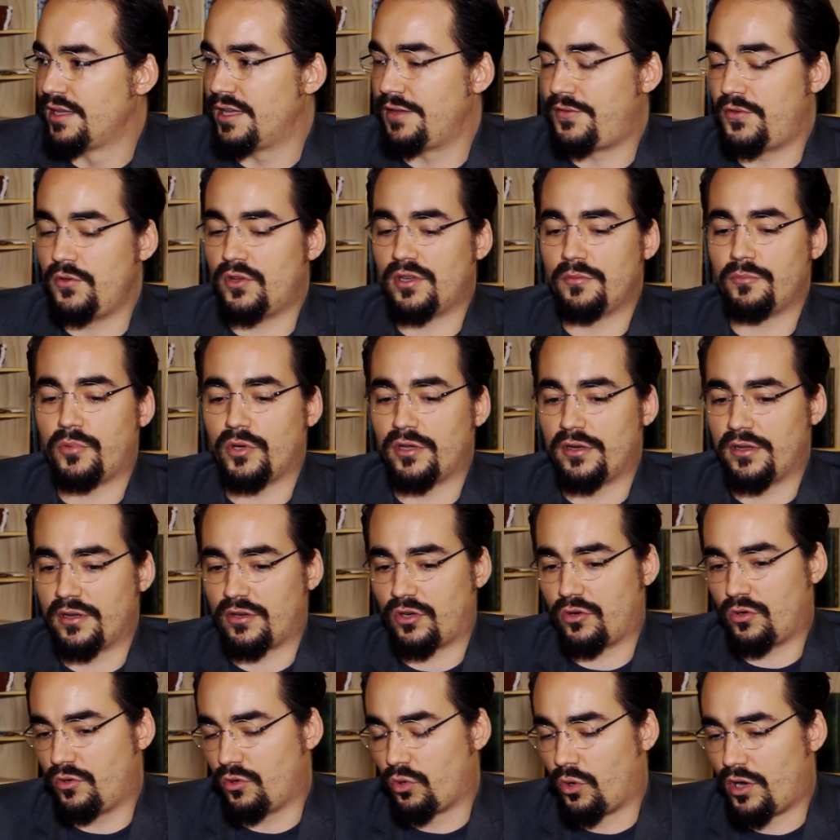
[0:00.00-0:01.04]
If you can put a
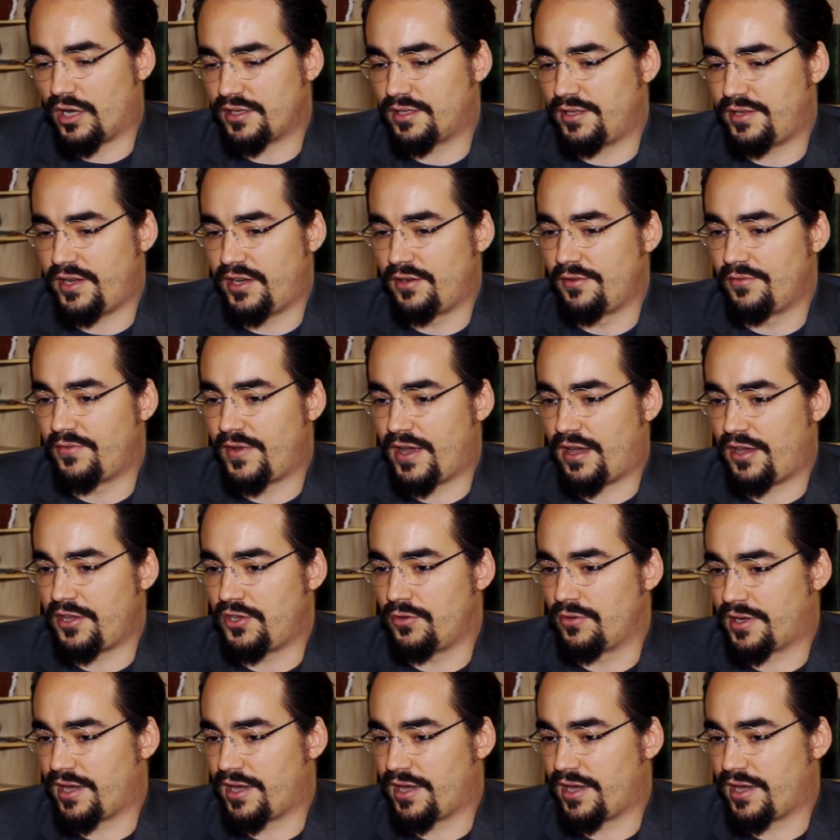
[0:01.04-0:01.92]
quantitative value,